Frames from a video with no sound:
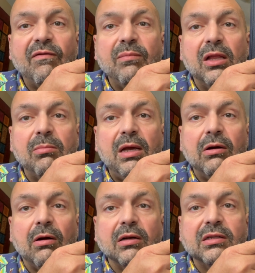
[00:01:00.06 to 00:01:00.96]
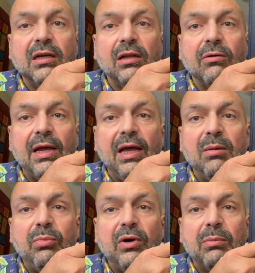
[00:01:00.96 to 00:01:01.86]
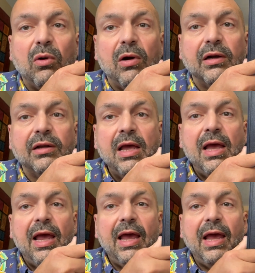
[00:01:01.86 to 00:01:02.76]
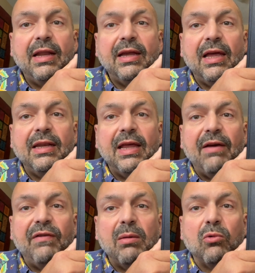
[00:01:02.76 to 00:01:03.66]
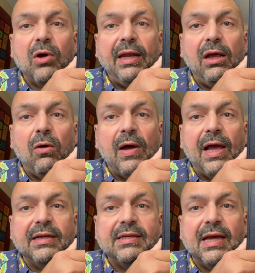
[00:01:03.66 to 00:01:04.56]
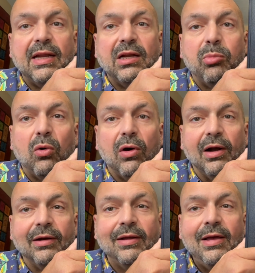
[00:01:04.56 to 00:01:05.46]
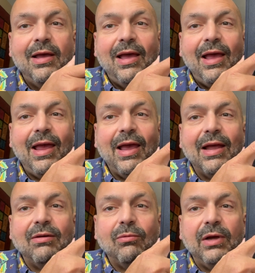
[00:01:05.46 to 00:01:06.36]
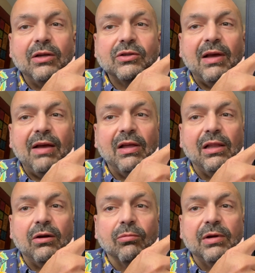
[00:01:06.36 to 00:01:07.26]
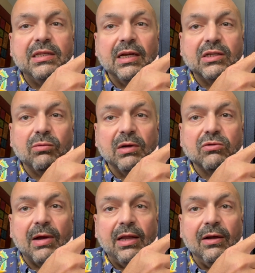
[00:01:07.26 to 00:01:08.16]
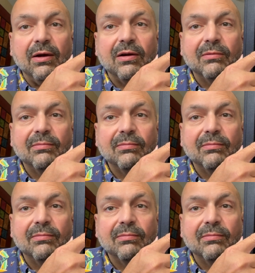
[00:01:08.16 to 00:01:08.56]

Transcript: millimeter auxiliary input port, and an FM radio antenna port. And we also have a little reset switch right here.